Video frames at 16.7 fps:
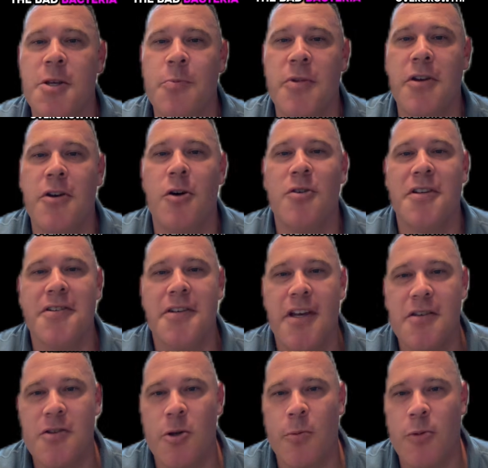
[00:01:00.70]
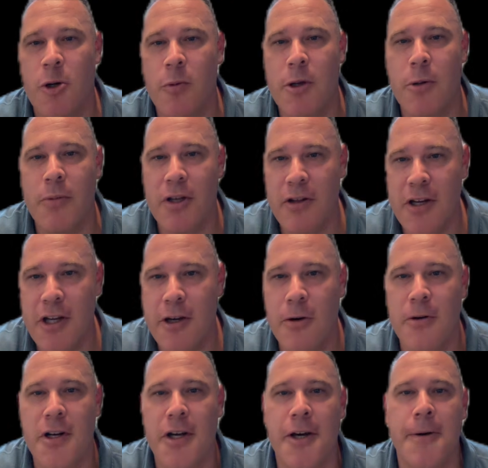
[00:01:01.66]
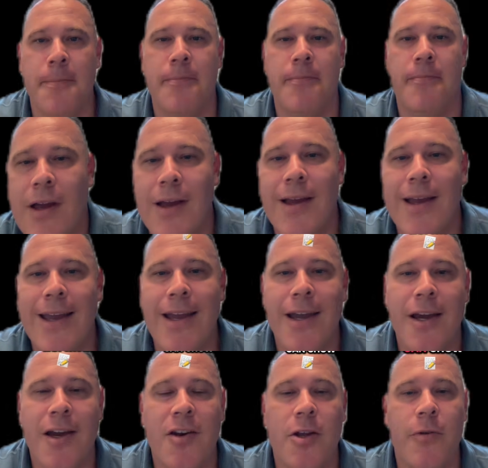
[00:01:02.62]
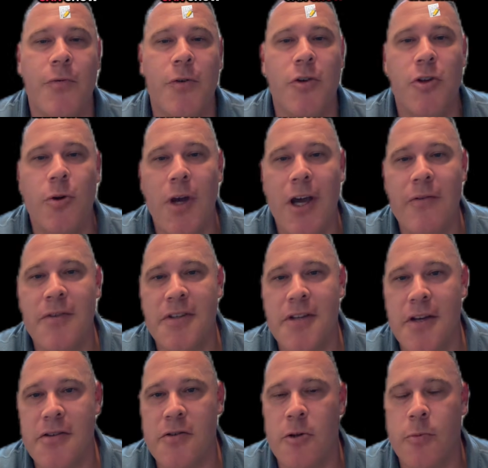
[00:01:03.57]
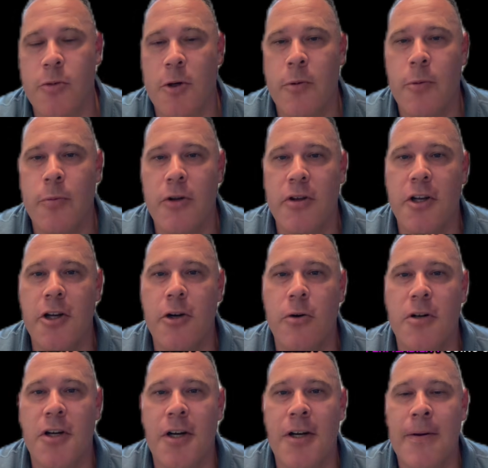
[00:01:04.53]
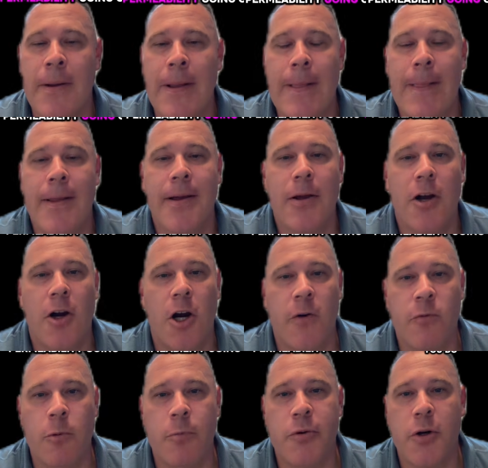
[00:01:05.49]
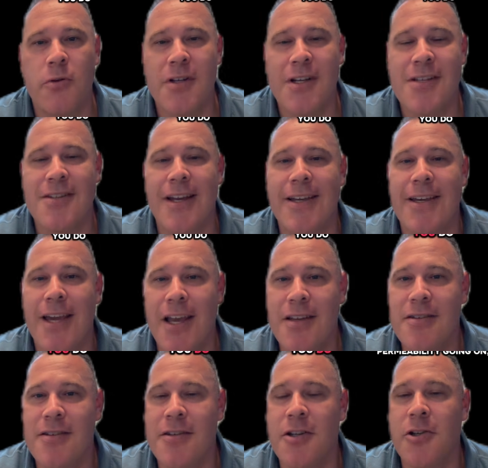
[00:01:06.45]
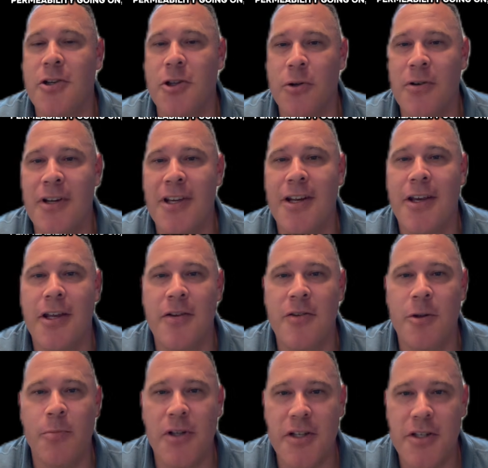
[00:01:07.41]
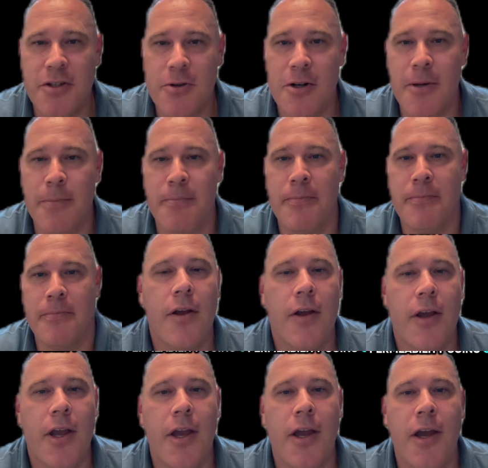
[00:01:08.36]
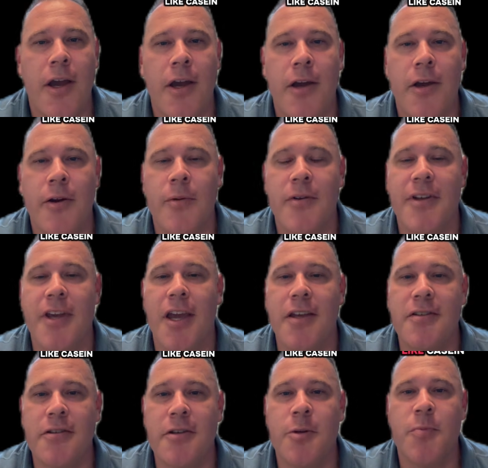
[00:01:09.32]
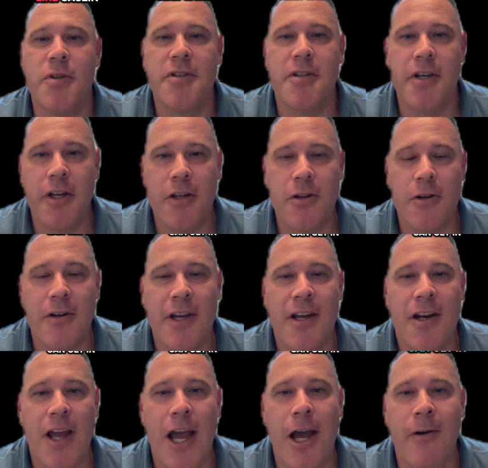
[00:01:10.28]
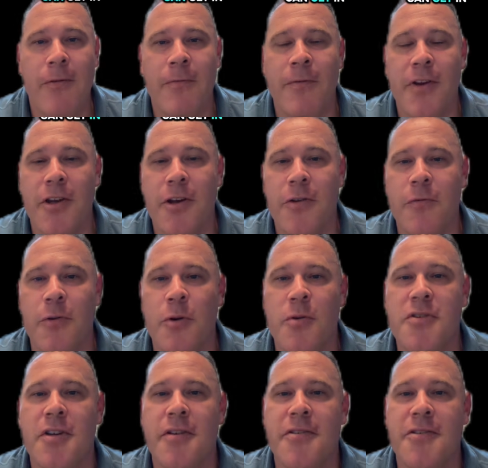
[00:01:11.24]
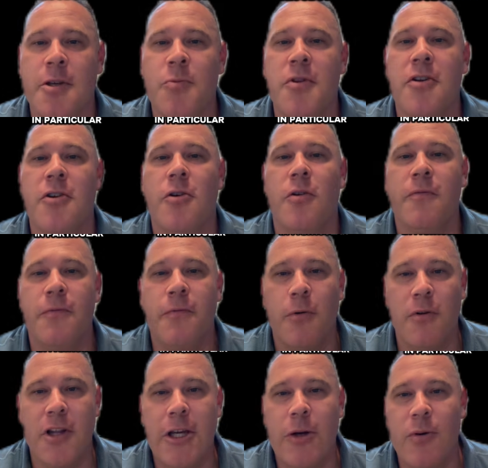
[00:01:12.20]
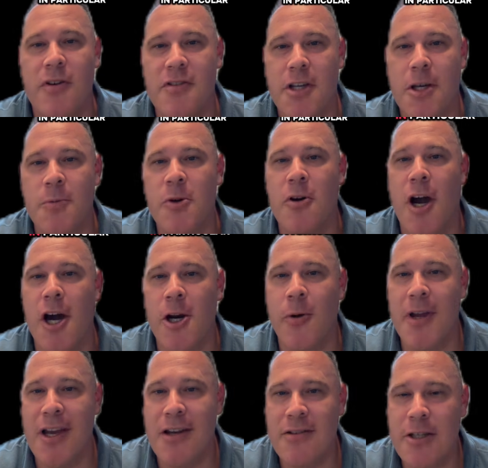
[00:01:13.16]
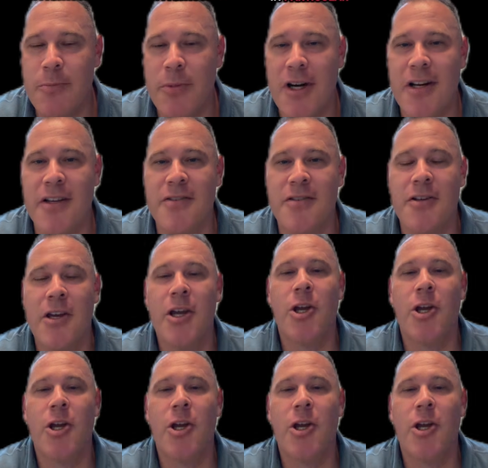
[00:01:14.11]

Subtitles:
something called intestinal permeability going on. And if you do have intestinal permeability going on, harmful proteins like casein and gluten can get in the bloodstream. And casein in particular can have an influence on something called folate receptor autoantibodies,